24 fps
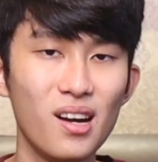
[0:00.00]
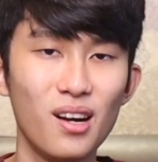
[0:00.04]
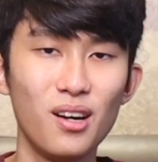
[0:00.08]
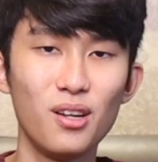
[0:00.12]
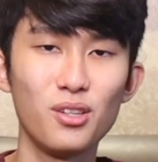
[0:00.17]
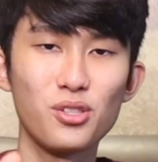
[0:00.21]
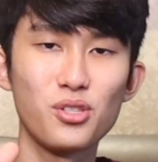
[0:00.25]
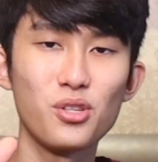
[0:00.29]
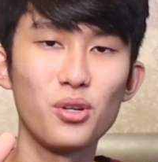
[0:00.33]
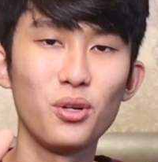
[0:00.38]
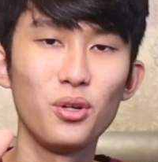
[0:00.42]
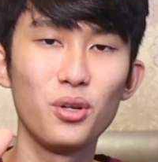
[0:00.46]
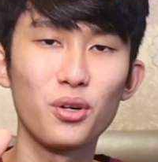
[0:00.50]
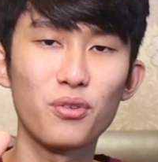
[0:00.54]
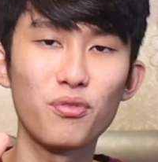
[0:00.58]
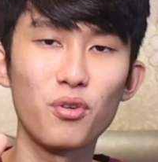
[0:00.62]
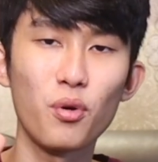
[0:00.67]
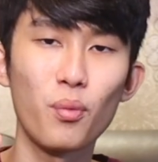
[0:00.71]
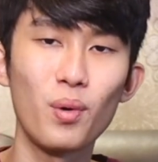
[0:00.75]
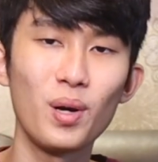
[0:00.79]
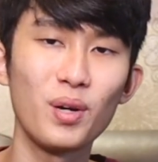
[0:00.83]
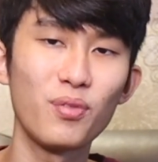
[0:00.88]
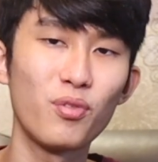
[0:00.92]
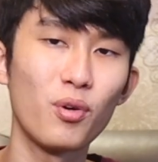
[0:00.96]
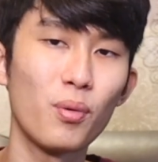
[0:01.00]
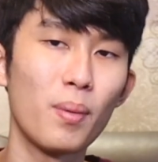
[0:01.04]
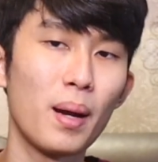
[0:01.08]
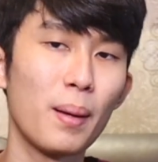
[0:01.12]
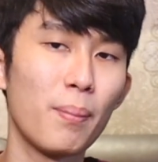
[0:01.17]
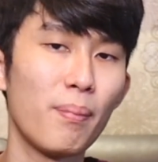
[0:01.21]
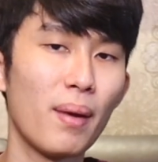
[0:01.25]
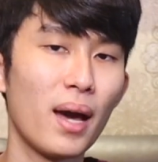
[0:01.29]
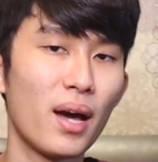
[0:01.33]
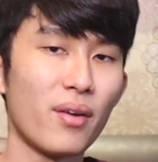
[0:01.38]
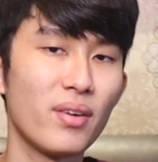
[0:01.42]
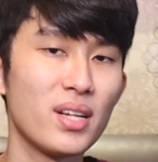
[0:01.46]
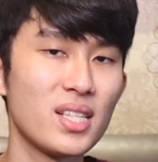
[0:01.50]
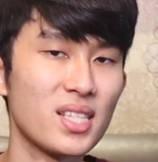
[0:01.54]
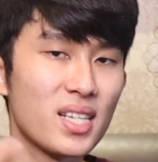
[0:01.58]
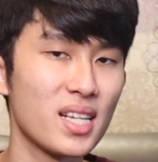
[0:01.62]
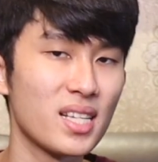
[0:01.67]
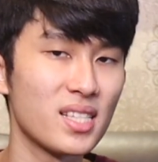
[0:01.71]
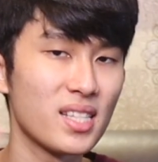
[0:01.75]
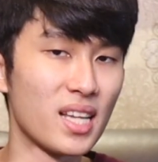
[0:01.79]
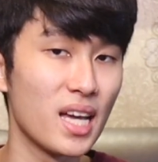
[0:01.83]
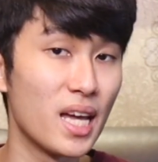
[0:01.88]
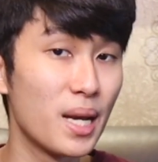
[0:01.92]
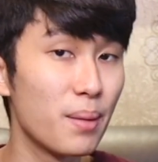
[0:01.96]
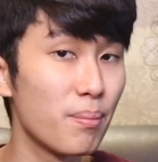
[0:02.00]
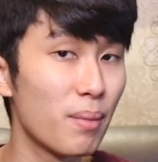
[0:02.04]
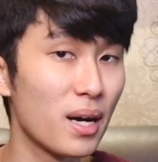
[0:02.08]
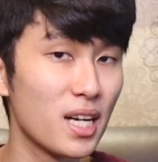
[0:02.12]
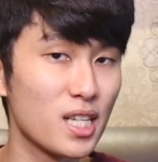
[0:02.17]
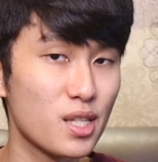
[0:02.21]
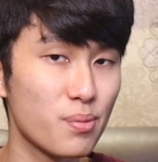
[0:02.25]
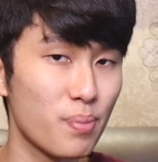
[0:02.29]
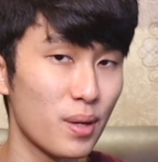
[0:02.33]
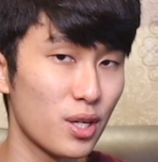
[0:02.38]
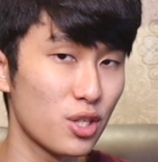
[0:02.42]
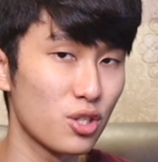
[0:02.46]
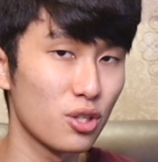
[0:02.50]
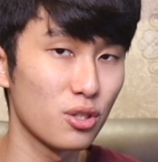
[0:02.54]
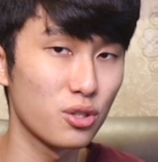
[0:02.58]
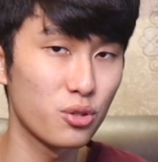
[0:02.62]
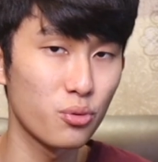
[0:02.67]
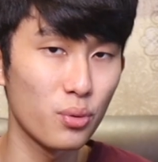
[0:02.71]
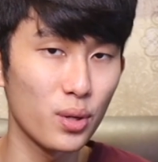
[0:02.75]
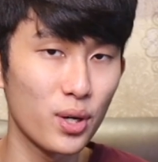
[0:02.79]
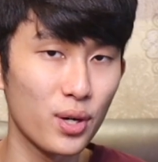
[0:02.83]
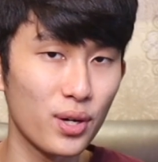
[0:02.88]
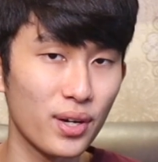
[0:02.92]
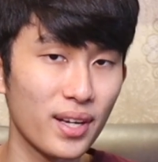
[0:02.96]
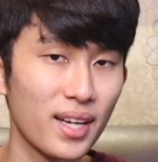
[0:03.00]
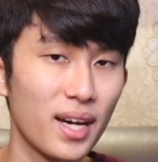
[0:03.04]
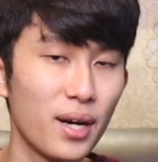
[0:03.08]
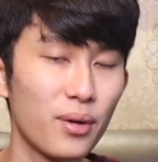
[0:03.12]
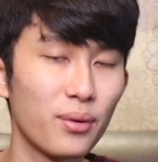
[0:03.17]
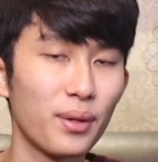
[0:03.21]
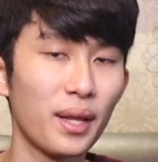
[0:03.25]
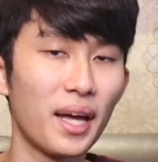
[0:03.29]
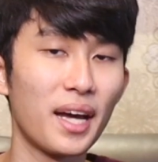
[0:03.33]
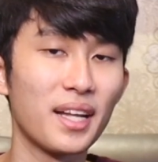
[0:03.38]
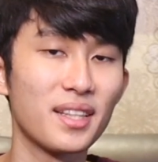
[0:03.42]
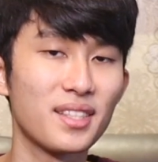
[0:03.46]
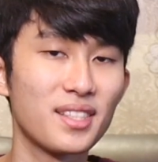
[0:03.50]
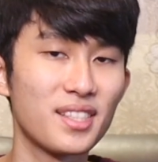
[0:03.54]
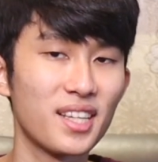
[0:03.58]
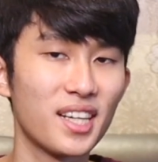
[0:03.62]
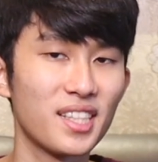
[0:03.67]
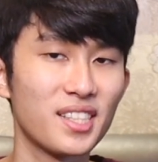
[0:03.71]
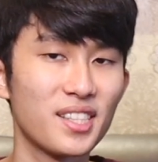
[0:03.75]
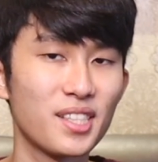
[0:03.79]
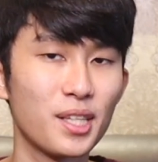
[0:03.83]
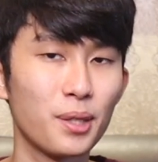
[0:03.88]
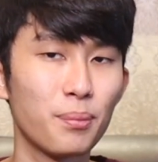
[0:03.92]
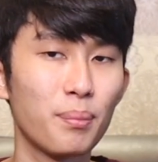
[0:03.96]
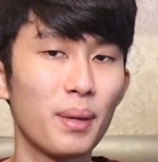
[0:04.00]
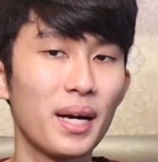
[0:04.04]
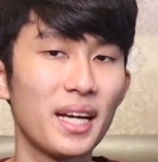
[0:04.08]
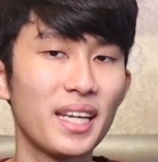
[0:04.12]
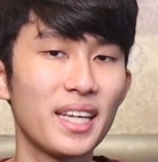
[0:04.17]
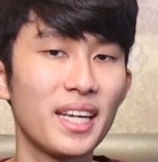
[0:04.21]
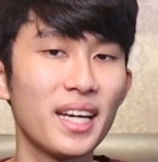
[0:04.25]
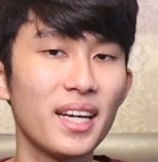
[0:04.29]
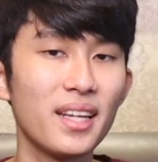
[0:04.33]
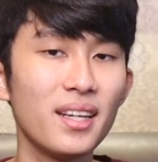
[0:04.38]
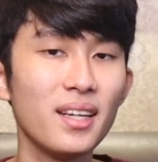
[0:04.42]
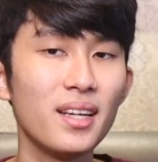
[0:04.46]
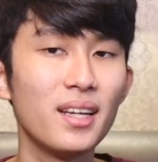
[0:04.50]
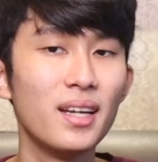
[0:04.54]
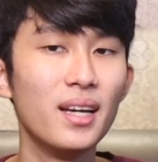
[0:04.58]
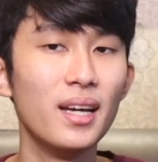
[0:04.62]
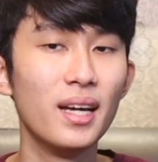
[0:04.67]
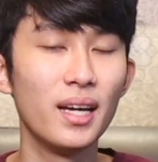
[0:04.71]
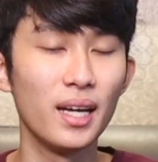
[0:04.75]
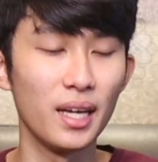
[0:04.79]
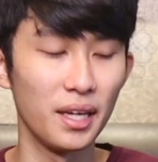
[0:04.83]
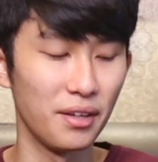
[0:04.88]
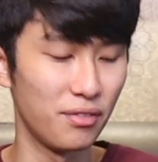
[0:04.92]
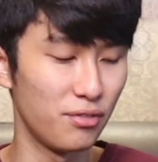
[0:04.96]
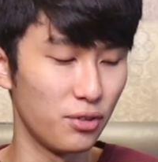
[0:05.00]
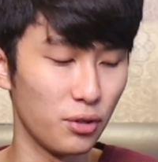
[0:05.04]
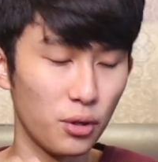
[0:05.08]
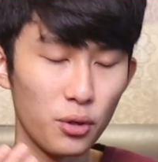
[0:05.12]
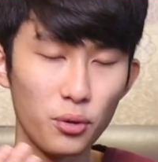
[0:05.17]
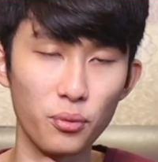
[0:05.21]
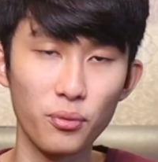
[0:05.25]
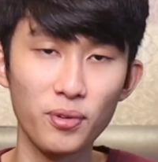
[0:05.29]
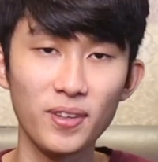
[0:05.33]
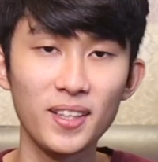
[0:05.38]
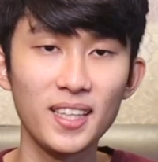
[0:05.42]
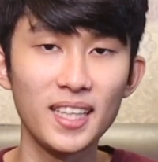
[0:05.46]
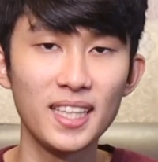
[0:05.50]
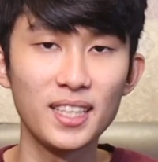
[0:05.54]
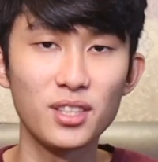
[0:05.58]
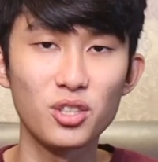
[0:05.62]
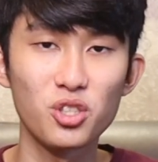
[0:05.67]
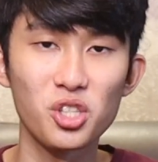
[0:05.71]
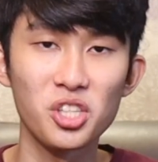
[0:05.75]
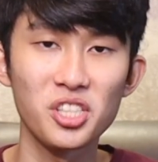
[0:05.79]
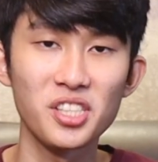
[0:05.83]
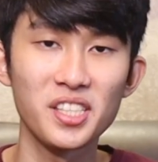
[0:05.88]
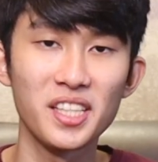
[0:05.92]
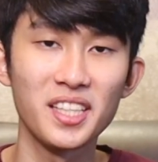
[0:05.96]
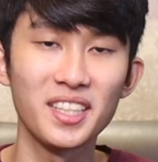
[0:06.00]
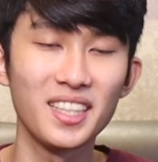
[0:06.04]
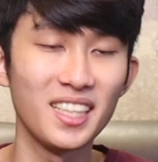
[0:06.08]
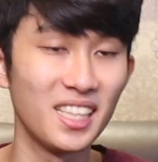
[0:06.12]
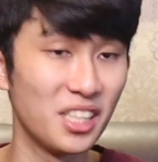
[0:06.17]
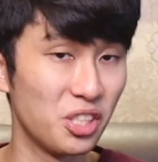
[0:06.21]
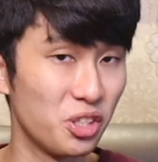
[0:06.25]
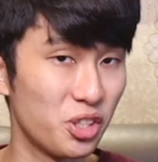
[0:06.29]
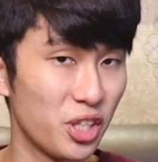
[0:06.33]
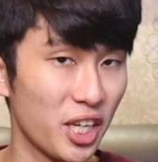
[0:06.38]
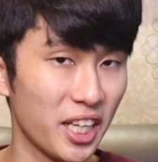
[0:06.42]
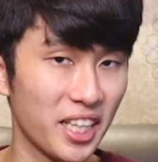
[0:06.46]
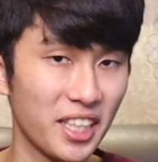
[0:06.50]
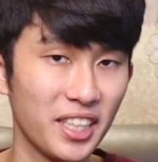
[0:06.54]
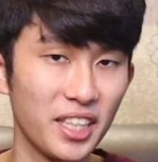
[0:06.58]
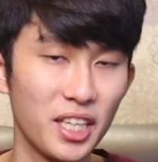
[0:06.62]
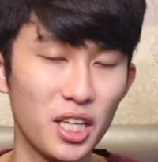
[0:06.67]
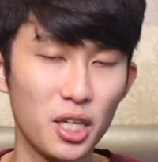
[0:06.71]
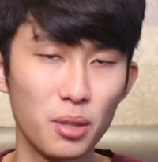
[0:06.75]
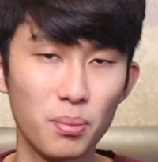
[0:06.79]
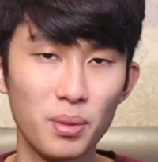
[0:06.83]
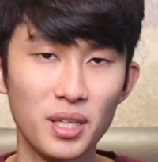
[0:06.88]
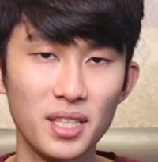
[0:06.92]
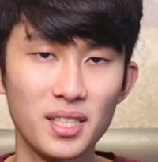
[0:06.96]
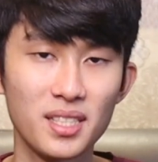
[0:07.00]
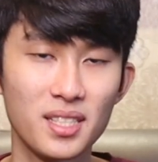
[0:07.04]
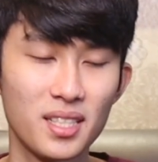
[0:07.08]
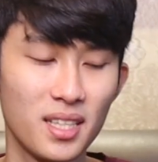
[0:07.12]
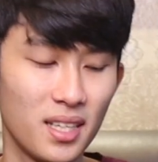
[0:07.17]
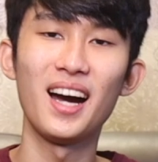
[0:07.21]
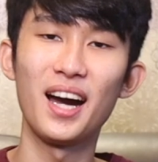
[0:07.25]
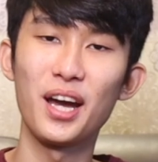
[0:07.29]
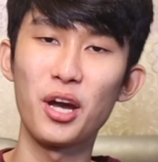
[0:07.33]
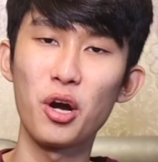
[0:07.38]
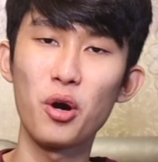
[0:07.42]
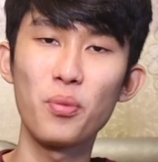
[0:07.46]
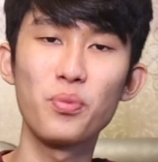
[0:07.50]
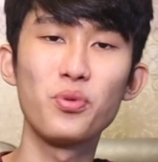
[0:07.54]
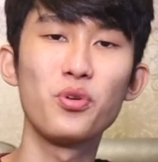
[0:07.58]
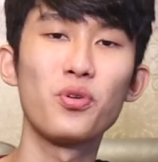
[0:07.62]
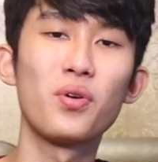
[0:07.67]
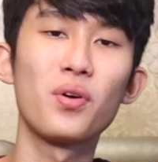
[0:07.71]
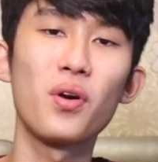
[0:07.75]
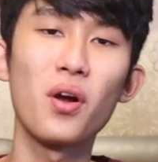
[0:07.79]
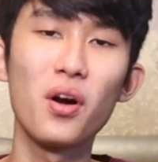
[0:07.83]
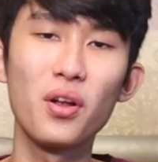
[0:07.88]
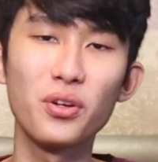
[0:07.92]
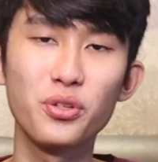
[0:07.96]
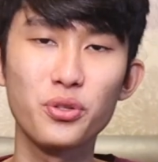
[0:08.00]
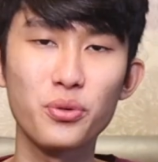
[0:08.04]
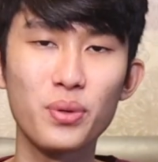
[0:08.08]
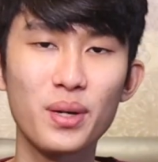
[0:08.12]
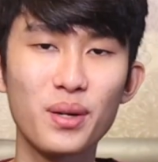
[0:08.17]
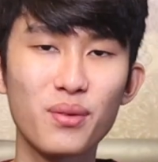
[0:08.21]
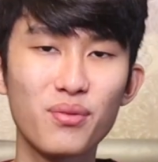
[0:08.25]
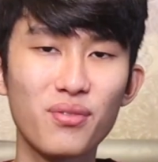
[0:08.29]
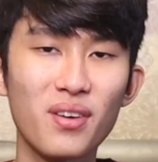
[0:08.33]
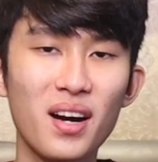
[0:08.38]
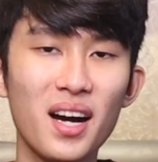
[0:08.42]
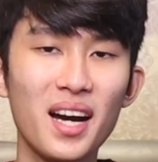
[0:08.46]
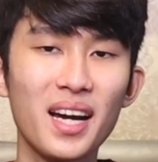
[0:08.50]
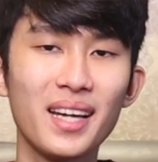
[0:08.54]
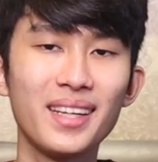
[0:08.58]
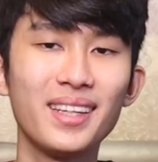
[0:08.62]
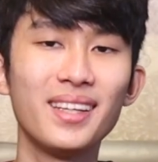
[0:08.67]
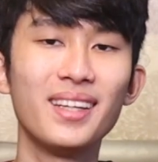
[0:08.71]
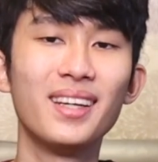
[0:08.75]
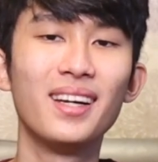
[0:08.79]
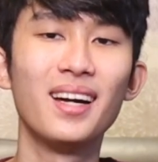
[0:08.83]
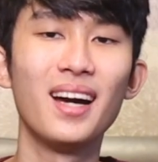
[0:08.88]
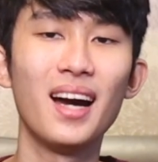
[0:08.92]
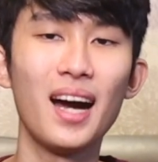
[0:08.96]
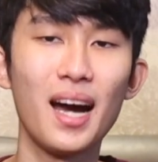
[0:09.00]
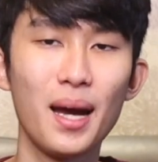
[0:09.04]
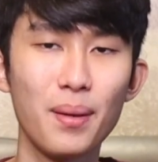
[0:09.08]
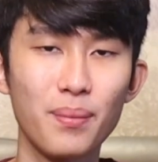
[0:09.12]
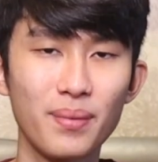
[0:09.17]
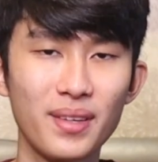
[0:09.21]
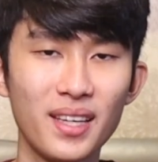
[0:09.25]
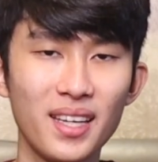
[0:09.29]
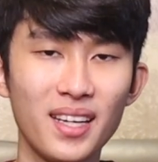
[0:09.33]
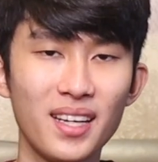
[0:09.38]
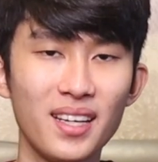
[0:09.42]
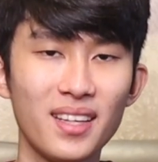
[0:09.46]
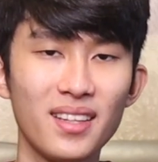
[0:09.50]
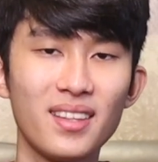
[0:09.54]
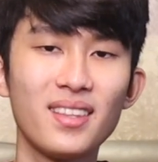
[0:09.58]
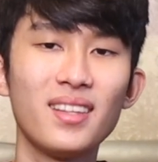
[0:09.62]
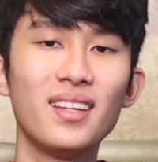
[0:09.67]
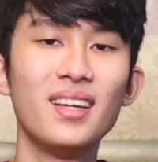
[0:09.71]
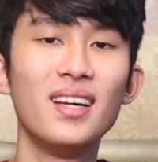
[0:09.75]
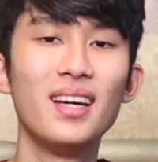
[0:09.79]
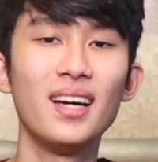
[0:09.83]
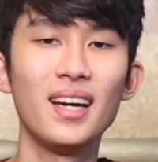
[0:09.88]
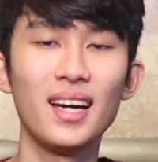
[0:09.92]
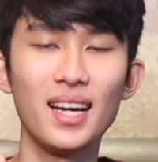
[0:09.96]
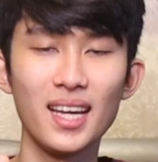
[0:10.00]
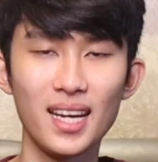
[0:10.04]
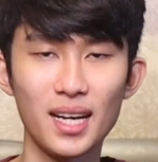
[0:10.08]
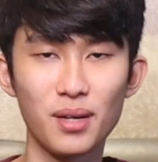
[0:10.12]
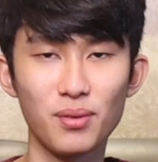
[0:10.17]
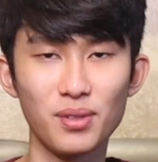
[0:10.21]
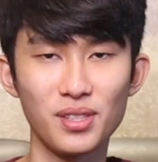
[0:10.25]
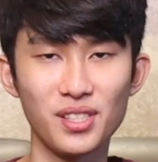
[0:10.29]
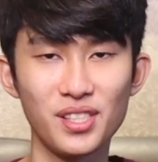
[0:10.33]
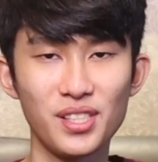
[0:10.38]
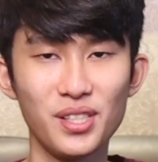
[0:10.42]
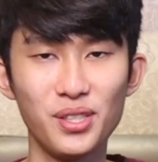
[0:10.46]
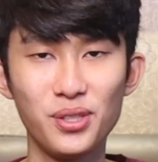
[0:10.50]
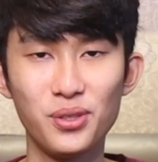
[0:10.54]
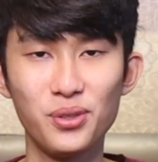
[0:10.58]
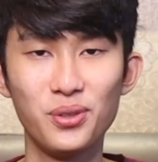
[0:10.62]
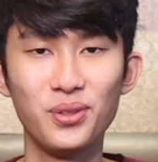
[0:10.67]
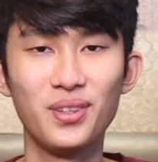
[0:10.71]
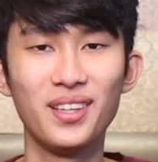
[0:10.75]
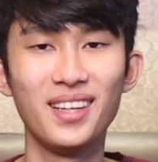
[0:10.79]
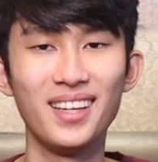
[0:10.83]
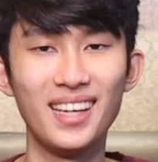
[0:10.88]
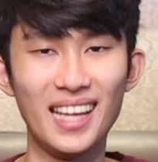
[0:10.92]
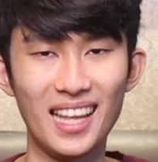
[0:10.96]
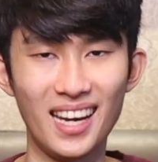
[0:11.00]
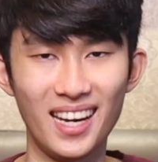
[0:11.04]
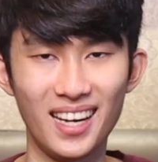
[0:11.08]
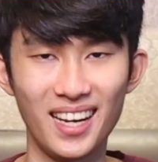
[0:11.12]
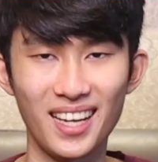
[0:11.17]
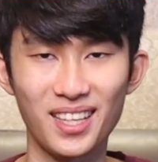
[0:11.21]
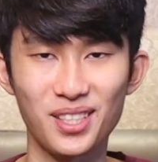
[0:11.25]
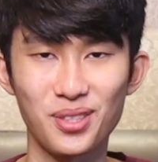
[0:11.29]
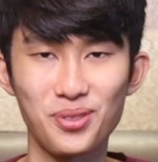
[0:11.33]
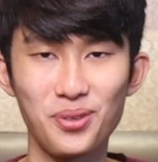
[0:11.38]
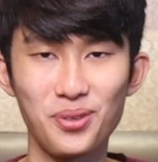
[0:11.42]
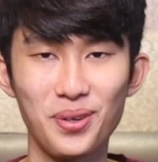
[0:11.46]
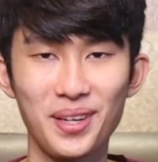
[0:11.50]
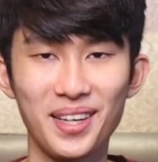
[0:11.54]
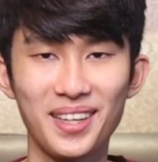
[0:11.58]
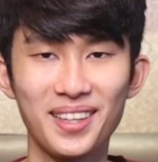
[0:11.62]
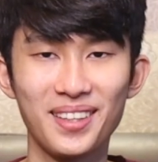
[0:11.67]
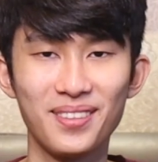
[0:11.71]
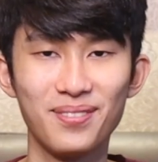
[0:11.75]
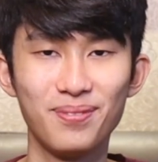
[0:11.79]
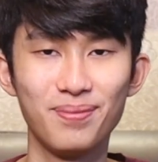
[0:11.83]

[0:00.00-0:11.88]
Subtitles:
Also, look forward for my battery test in my special Twitter account at testedbyken if you're really interested in checking the earbuds. I hope you are all doing fine. I'm Kenneth, and I will see you in the next one.